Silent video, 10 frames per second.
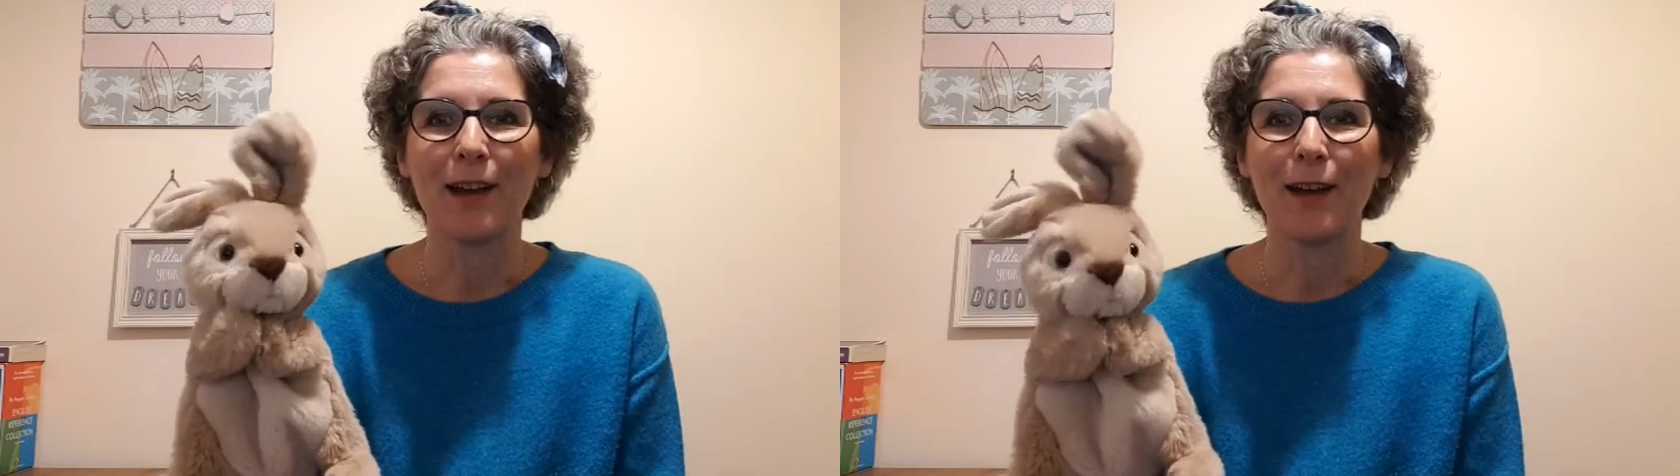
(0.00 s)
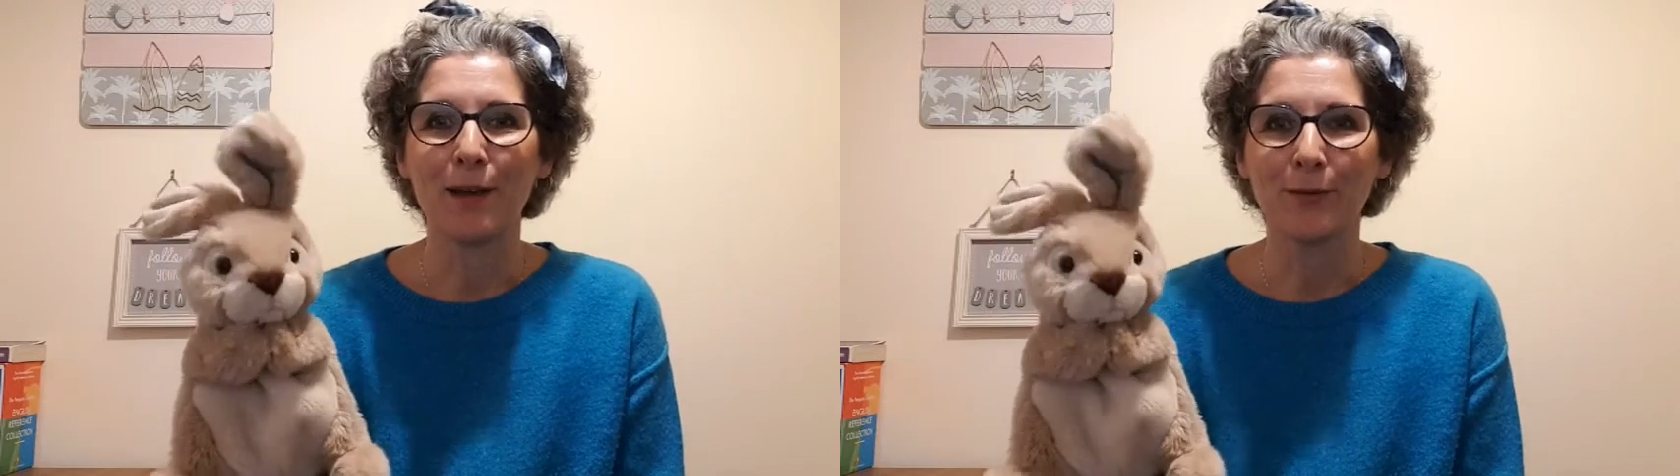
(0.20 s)

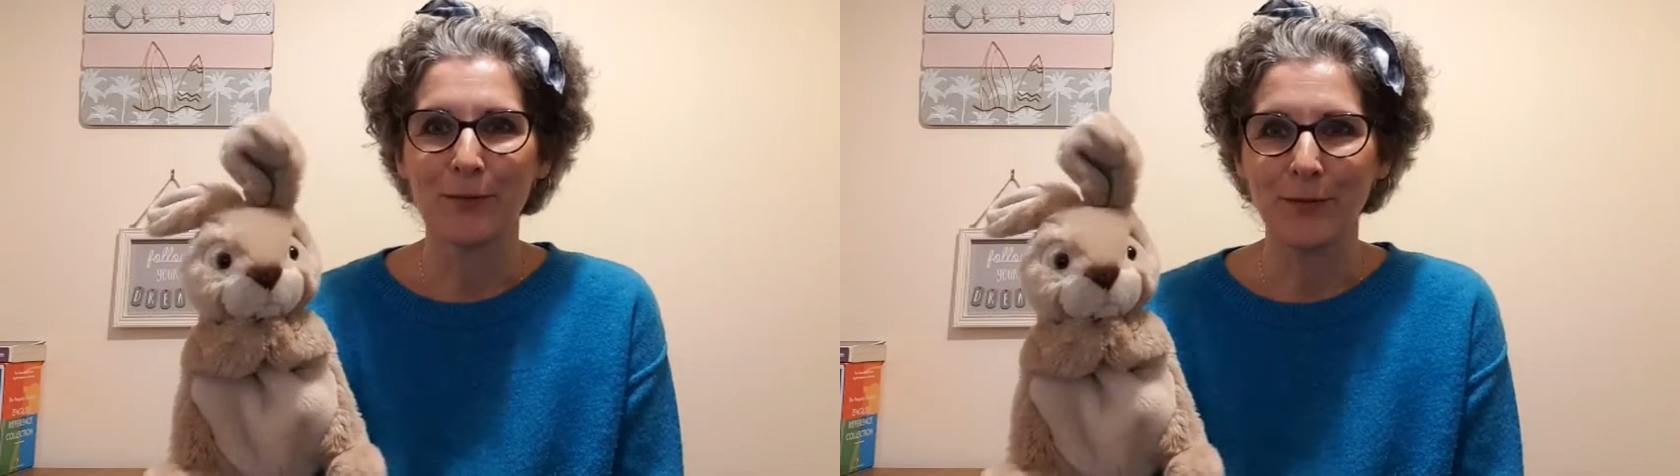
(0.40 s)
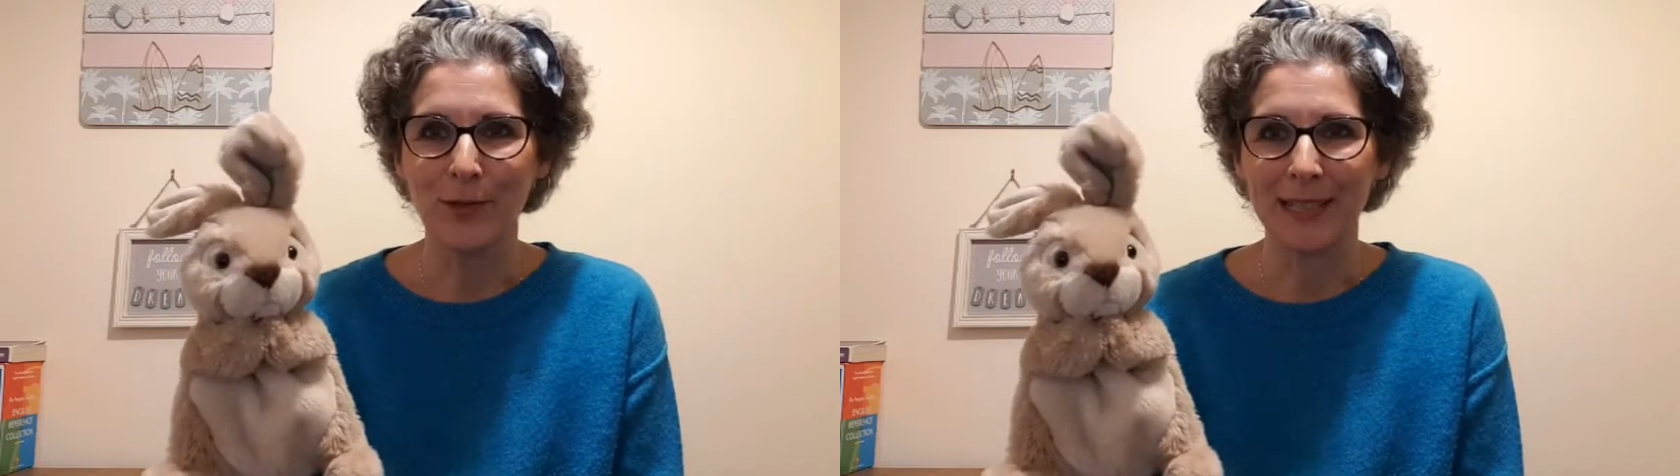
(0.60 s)
our
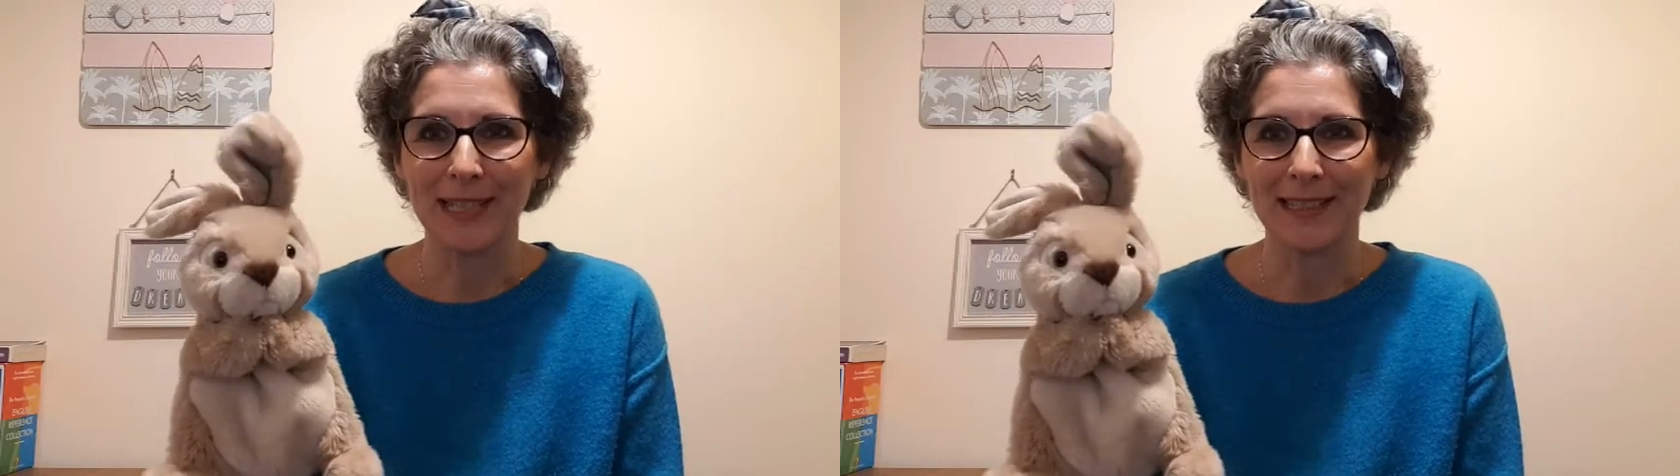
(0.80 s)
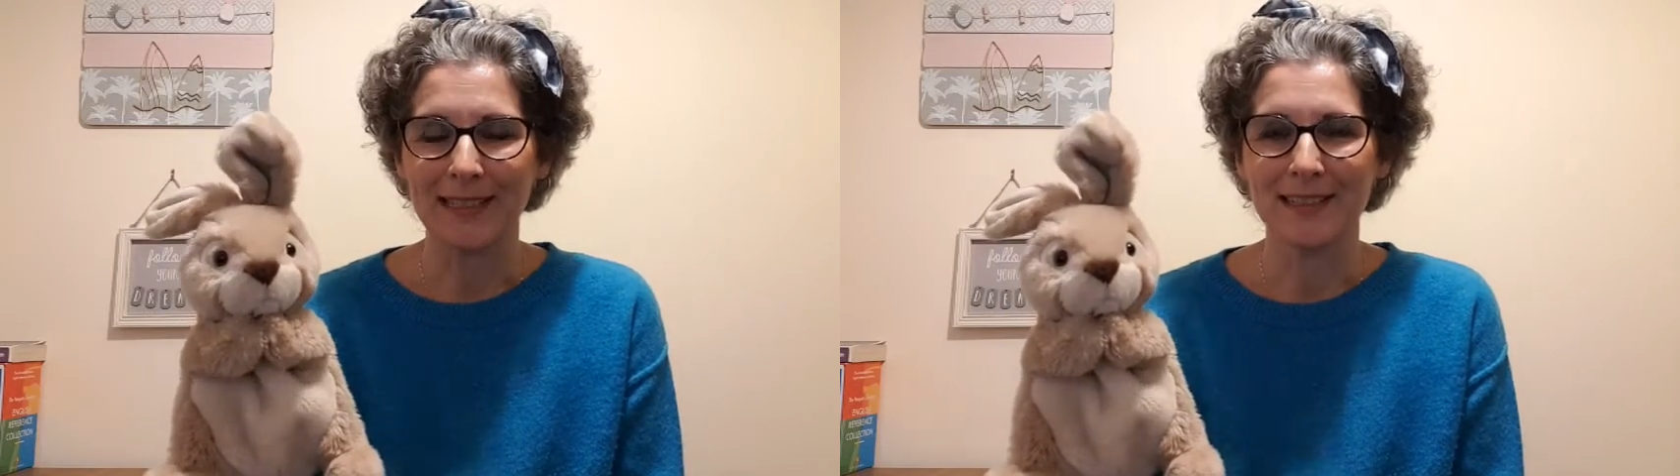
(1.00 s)

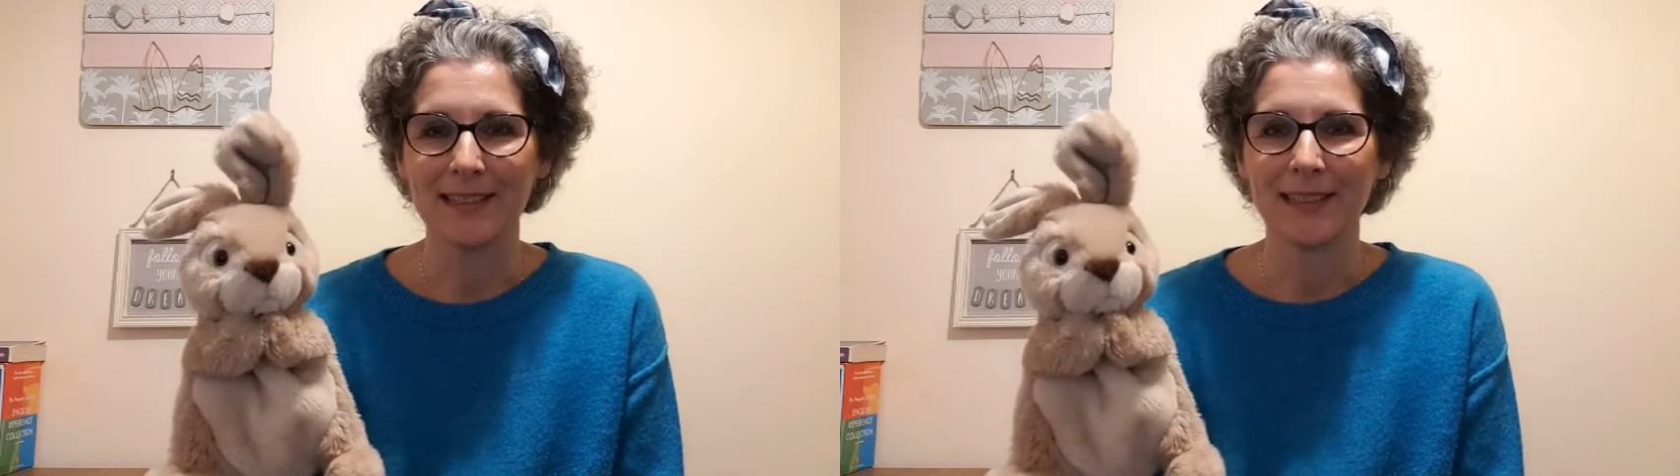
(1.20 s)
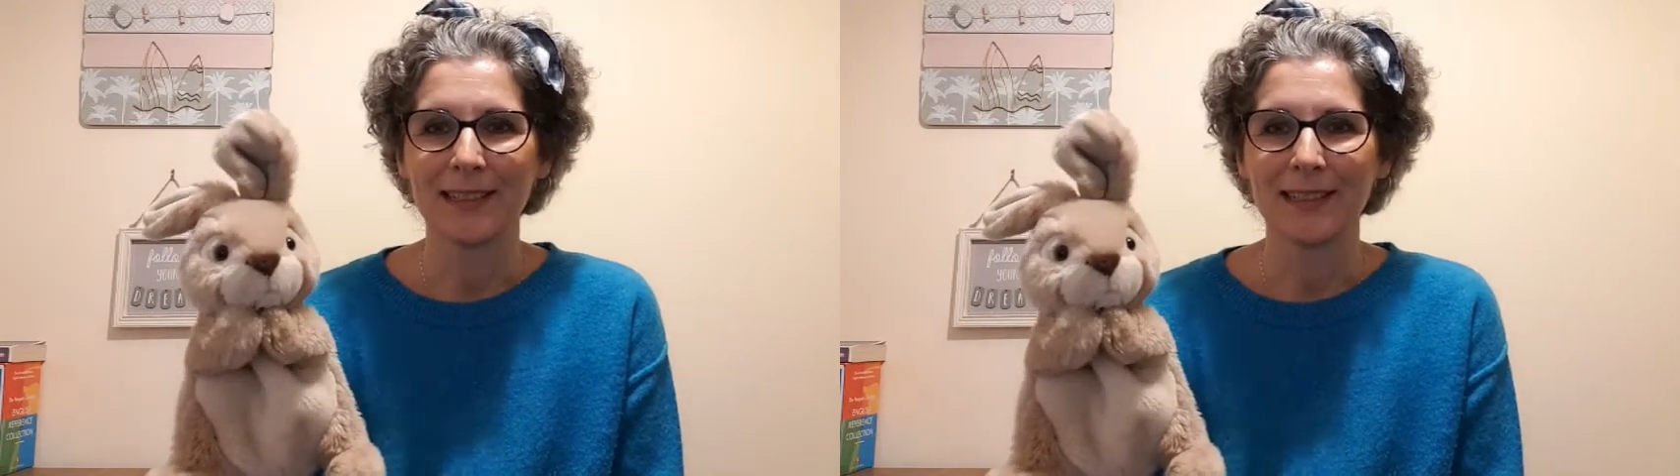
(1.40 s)
phonics.